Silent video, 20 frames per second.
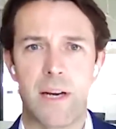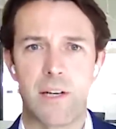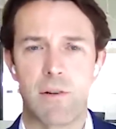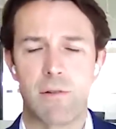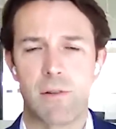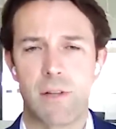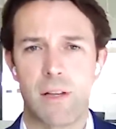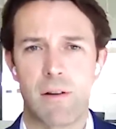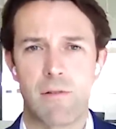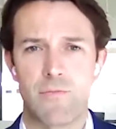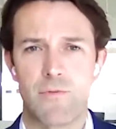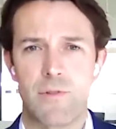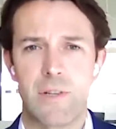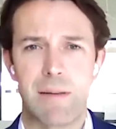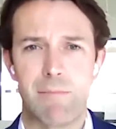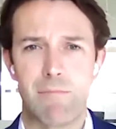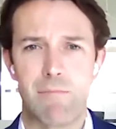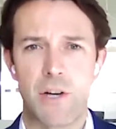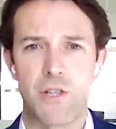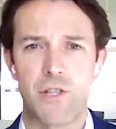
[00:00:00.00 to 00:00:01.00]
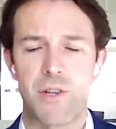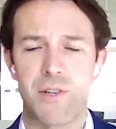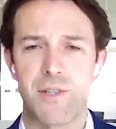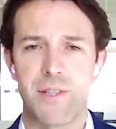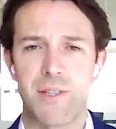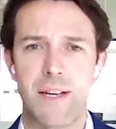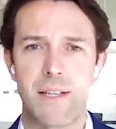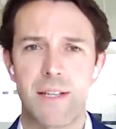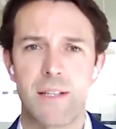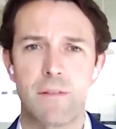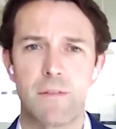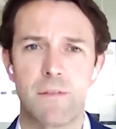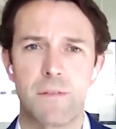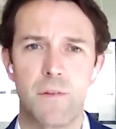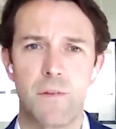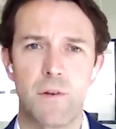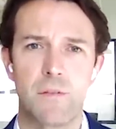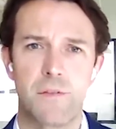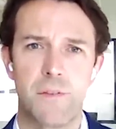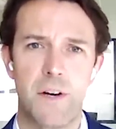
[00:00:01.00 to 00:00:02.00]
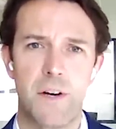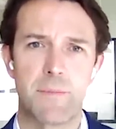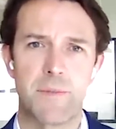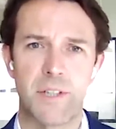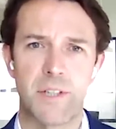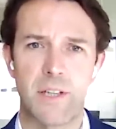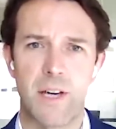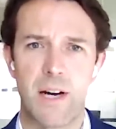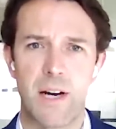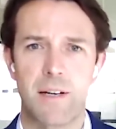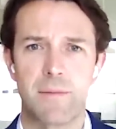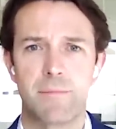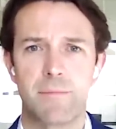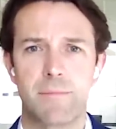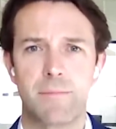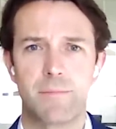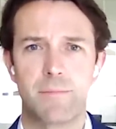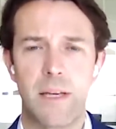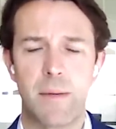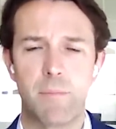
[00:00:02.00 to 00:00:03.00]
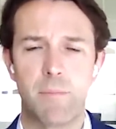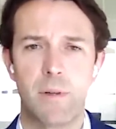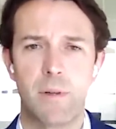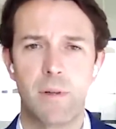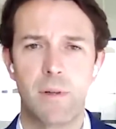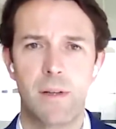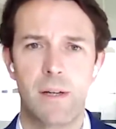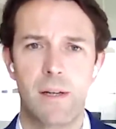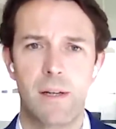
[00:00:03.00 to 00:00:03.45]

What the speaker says: I don't think there was really much incentive for firms to cut people.